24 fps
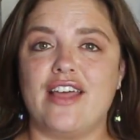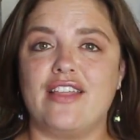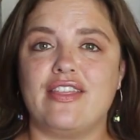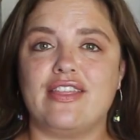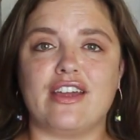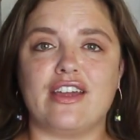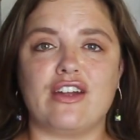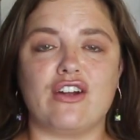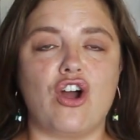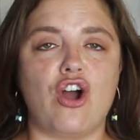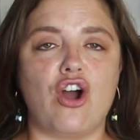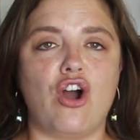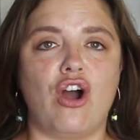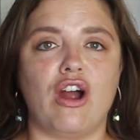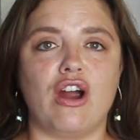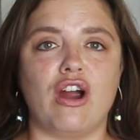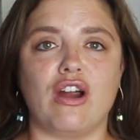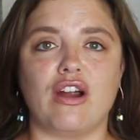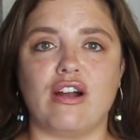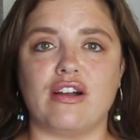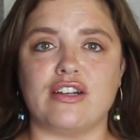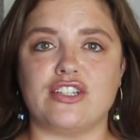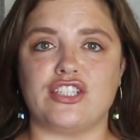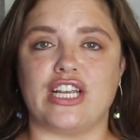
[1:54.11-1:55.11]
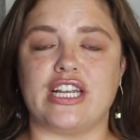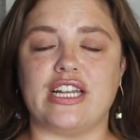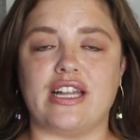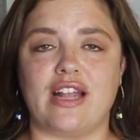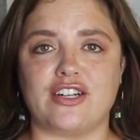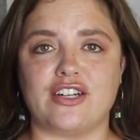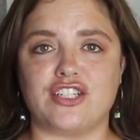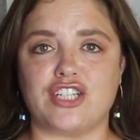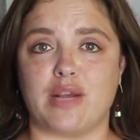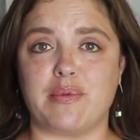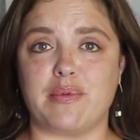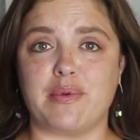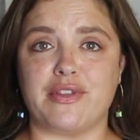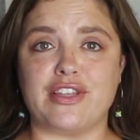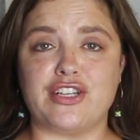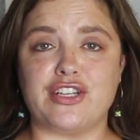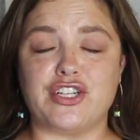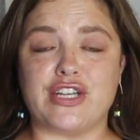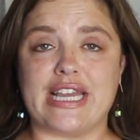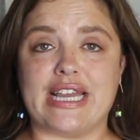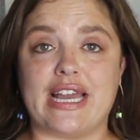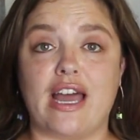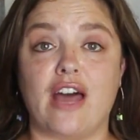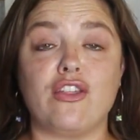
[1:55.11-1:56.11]
There are
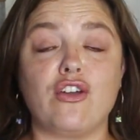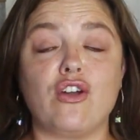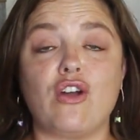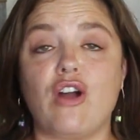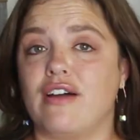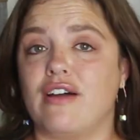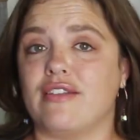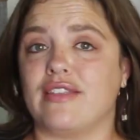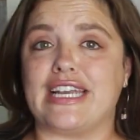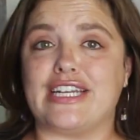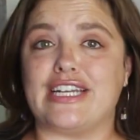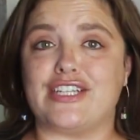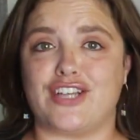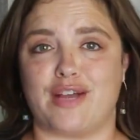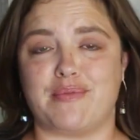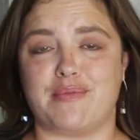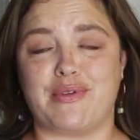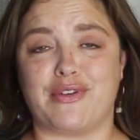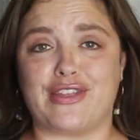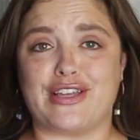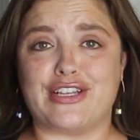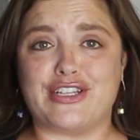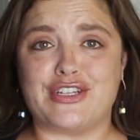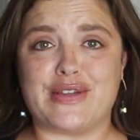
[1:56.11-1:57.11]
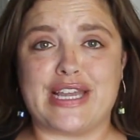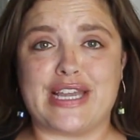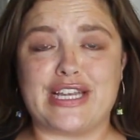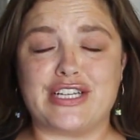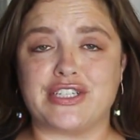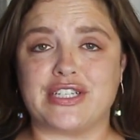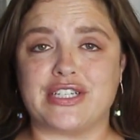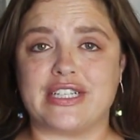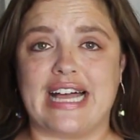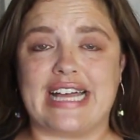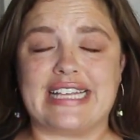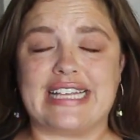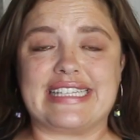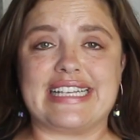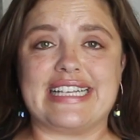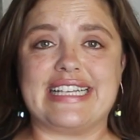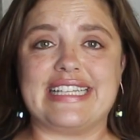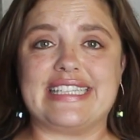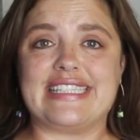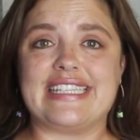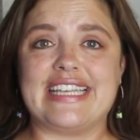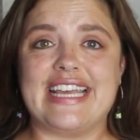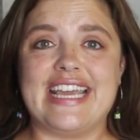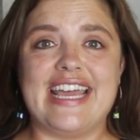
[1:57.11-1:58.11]
other online childbirth education
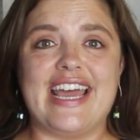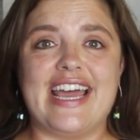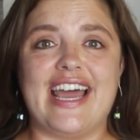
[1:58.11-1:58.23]
classes.